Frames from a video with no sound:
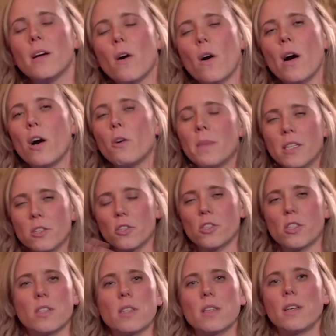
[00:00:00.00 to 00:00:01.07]
Or how
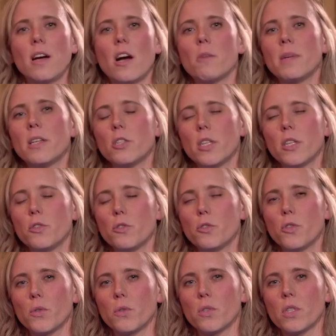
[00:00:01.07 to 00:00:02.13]
much did you
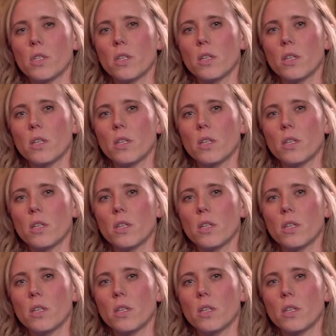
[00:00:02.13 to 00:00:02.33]
shoot?